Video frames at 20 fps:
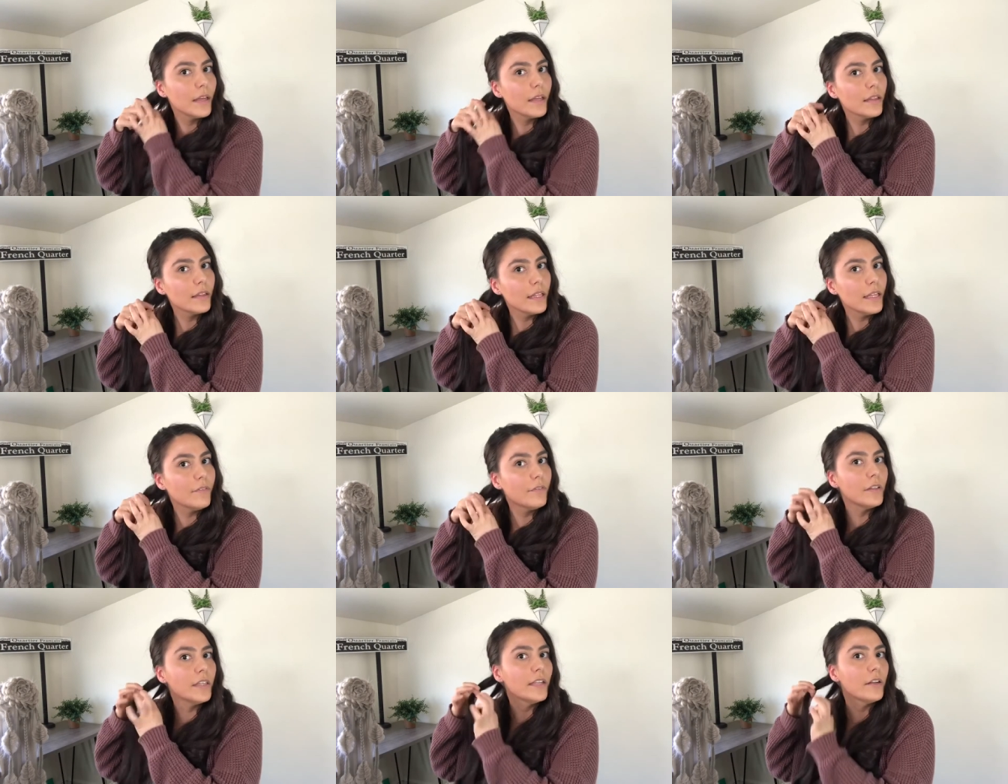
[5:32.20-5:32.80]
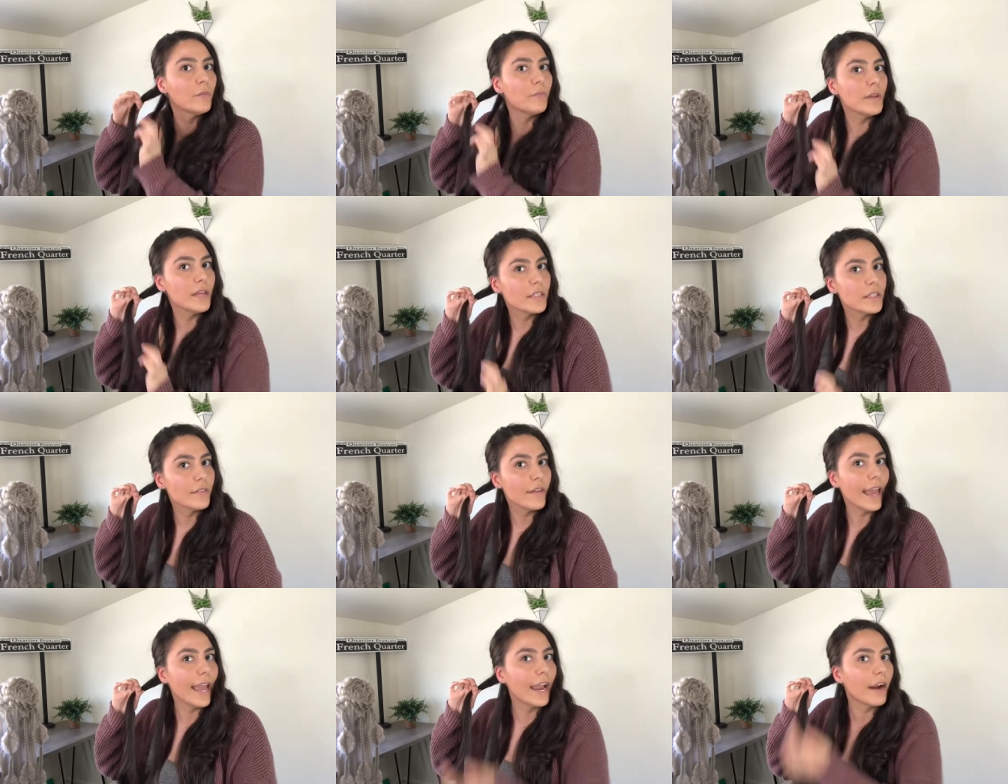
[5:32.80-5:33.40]
leave a little piece
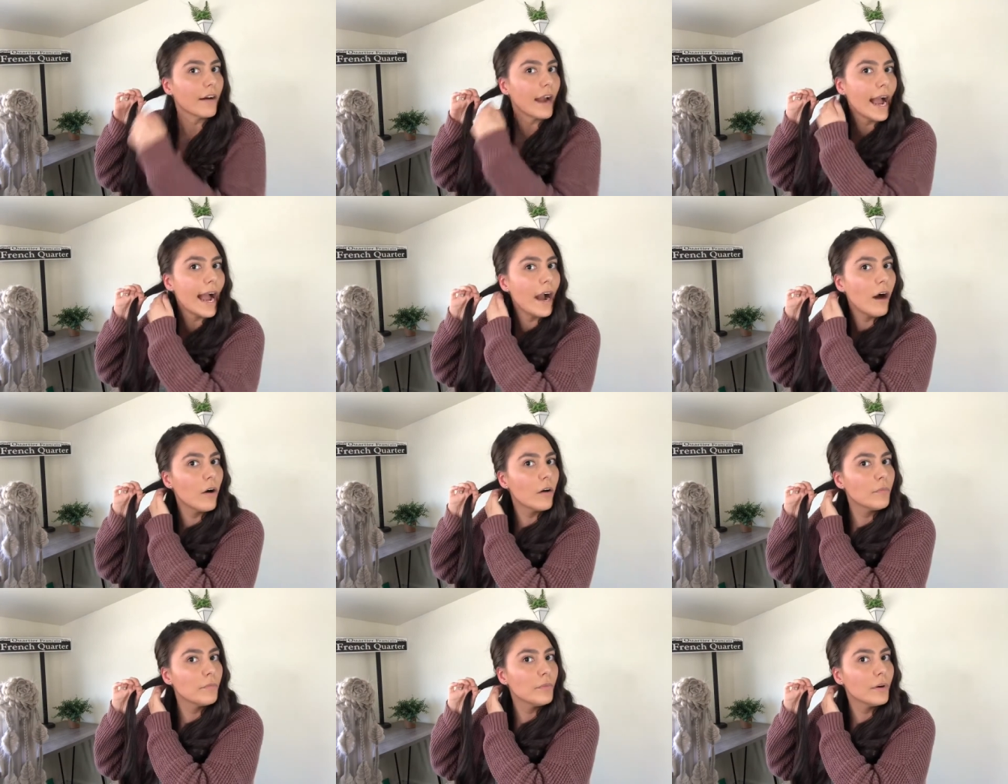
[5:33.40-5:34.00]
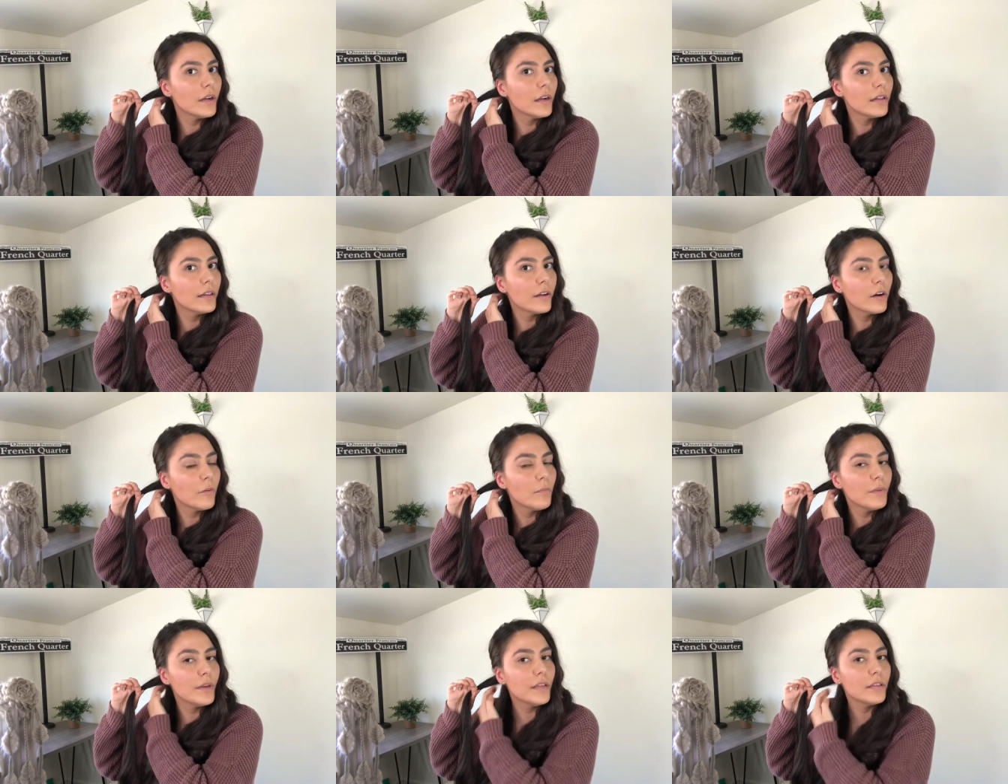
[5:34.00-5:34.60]
of hair out and put a
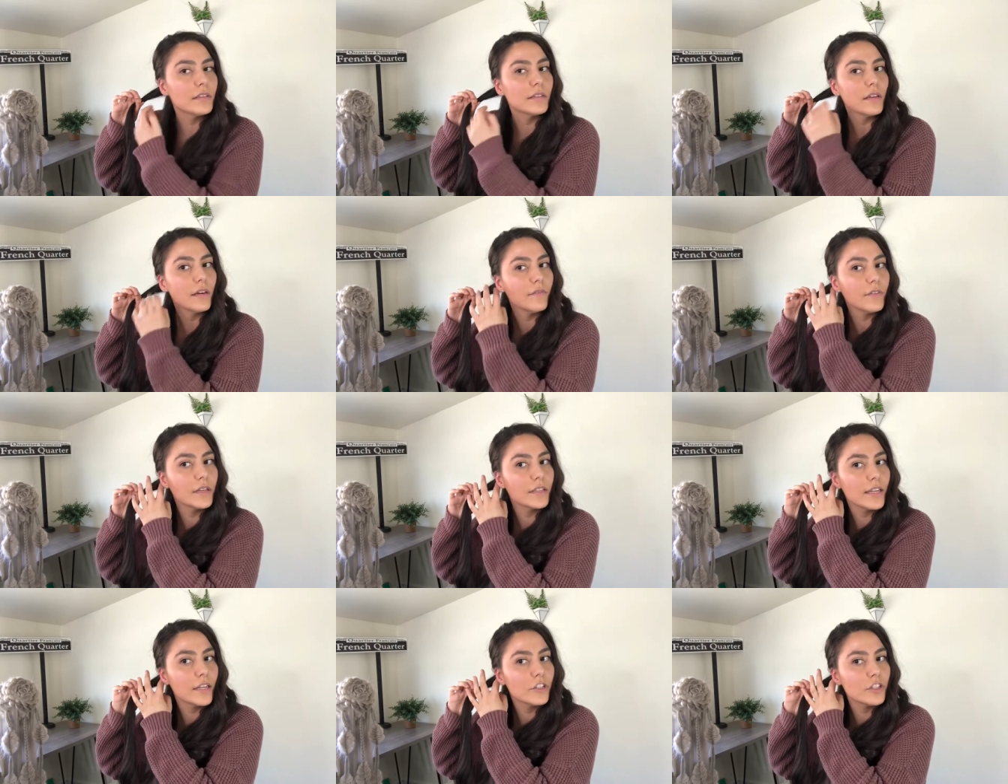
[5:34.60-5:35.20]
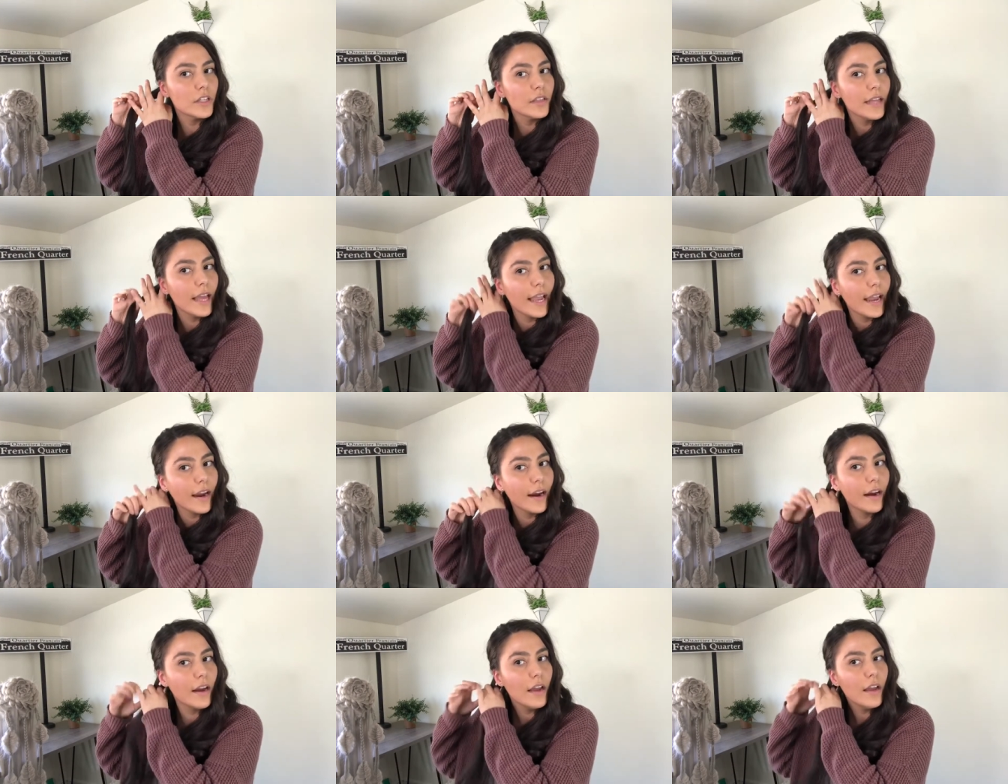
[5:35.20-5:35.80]
little piece of extension
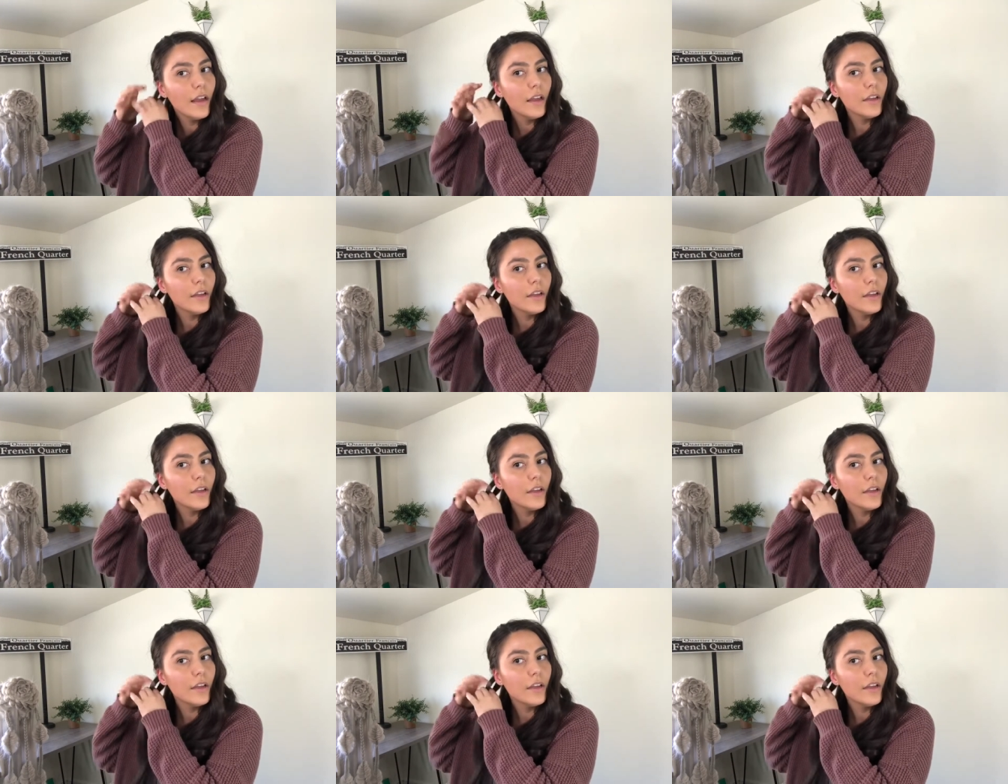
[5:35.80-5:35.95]
there.